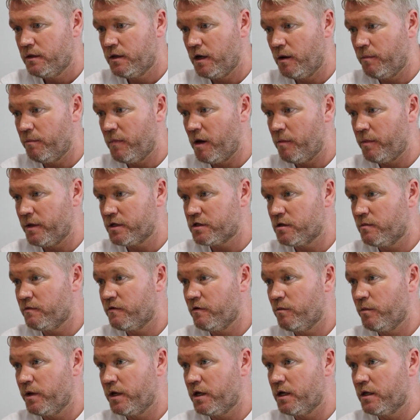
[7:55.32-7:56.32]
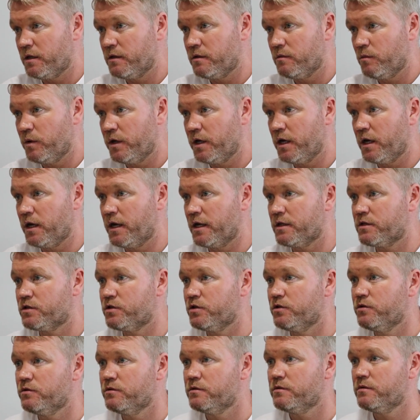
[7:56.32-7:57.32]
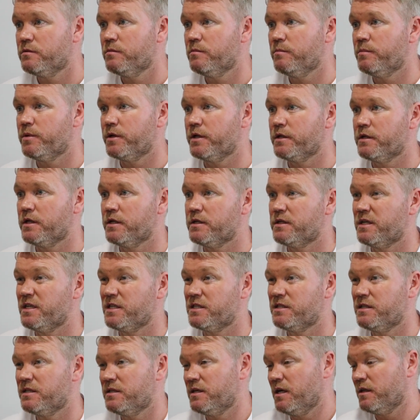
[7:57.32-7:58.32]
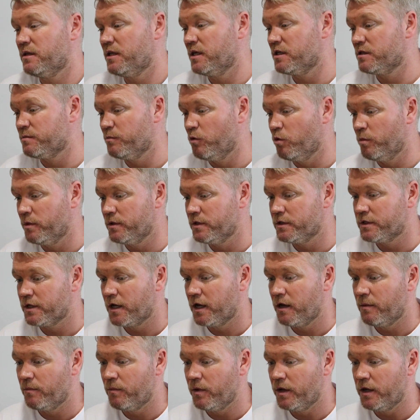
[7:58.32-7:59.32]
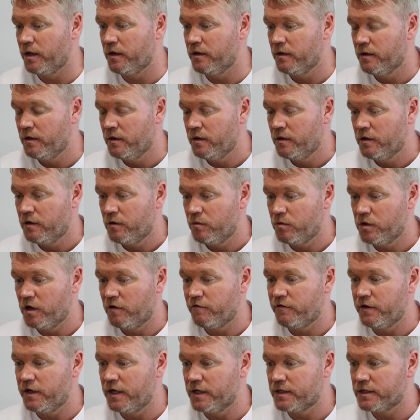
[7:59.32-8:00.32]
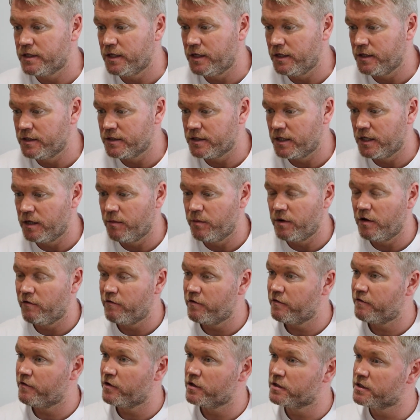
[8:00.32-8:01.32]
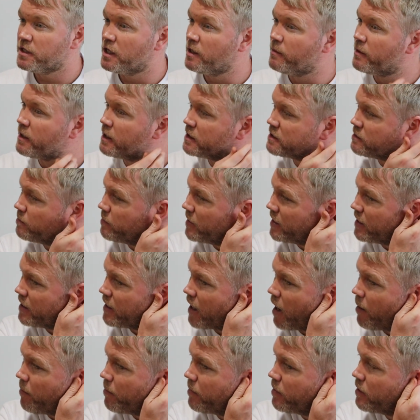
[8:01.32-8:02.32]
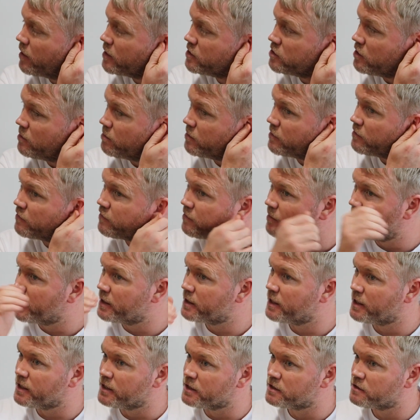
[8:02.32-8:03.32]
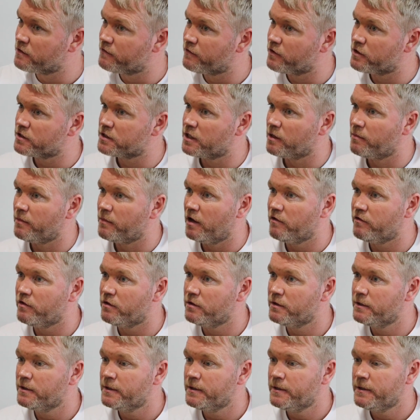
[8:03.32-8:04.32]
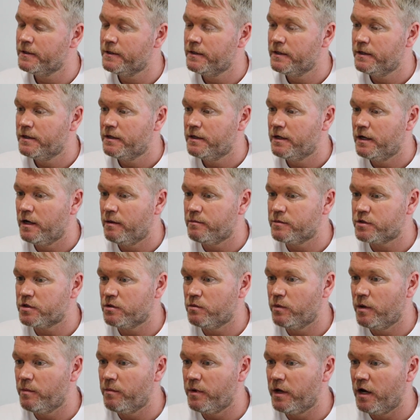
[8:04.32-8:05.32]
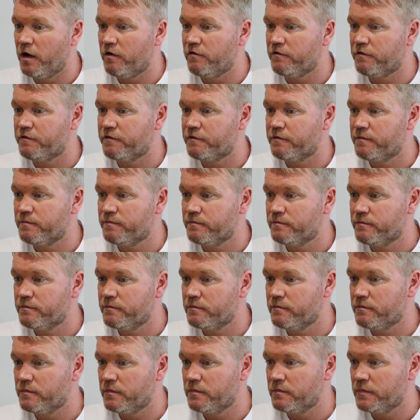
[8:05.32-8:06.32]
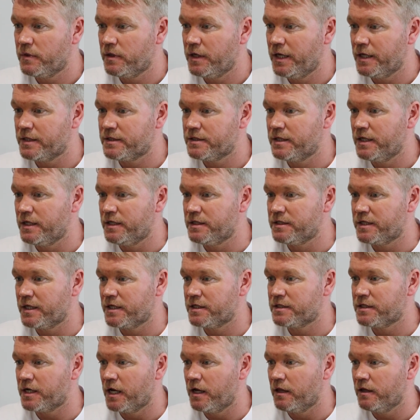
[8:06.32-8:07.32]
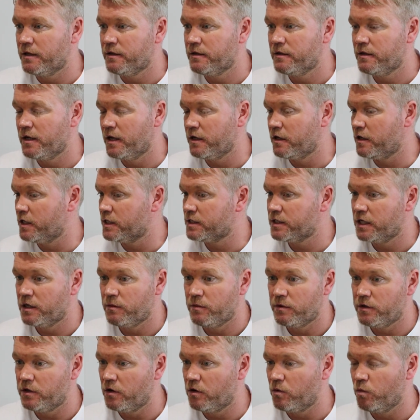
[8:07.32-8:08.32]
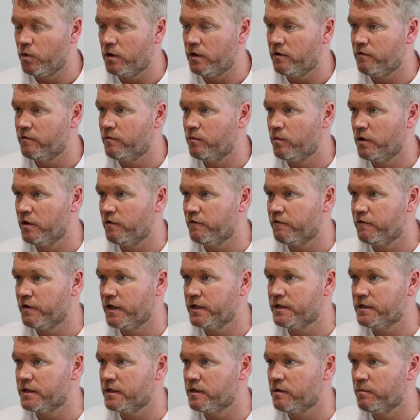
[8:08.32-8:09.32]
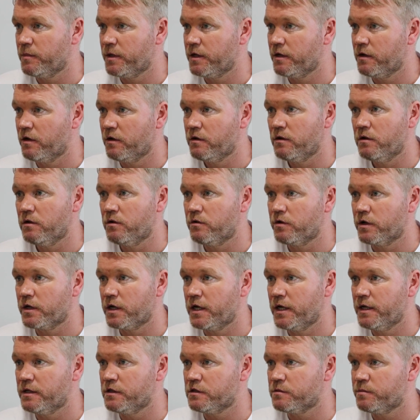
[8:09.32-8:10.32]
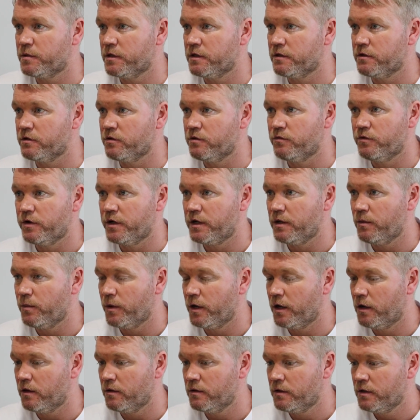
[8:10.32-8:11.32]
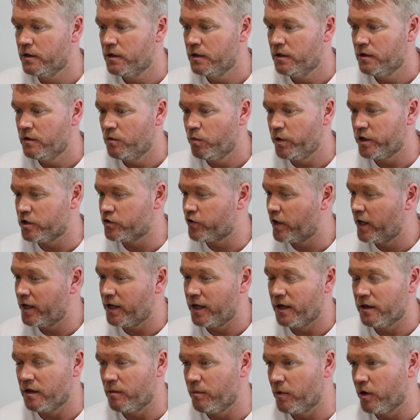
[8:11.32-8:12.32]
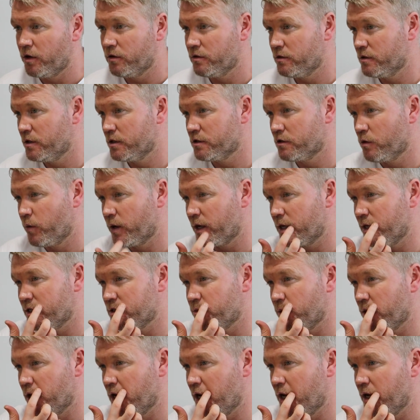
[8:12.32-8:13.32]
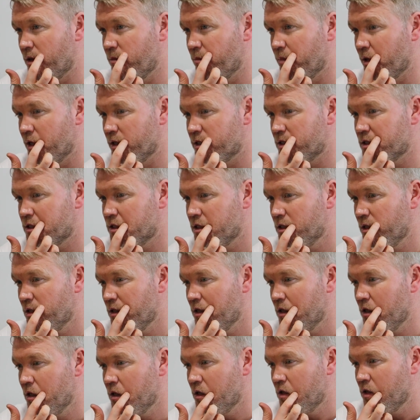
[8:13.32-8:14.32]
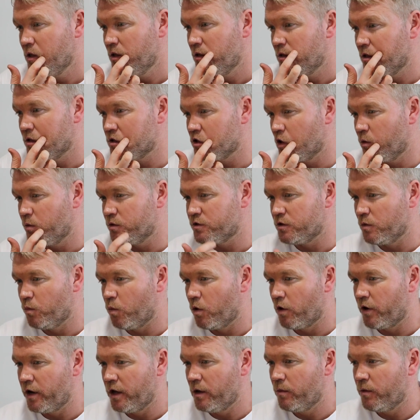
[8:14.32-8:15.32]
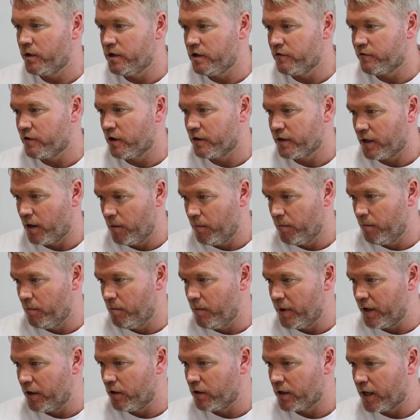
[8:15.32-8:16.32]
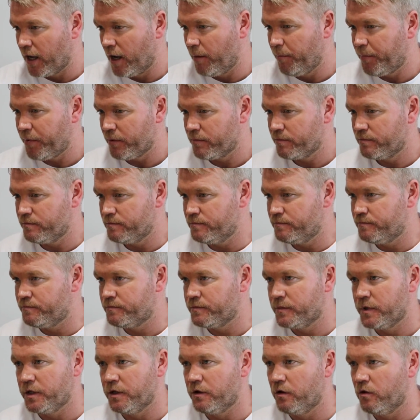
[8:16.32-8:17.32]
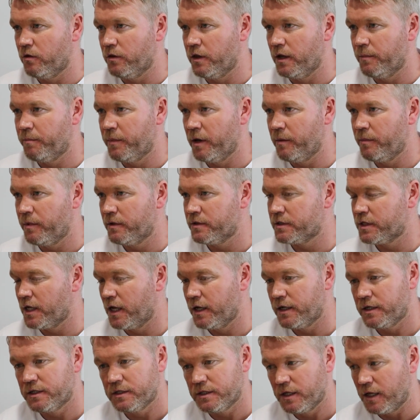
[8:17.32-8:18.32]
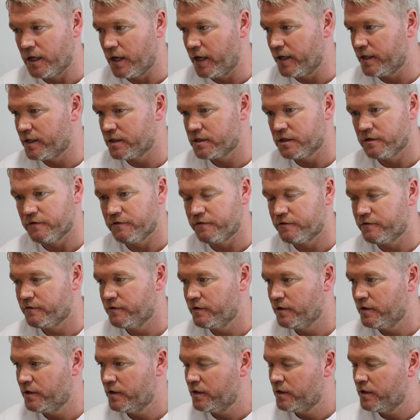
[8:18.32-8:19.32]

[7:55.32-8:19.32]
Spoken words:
that may be something we could get to. But at this moment in time, we have the 18s and then we have the first team. And it's a big gap, jumping from 18s to first level. So when we have 18s excelling, like you see with young Will Flint at the minute out along at Gainsborough and doing really well. We try and get them out as quickly as we can, but there's always a worry when you've got that middle gap, you know, that people's like the likes of,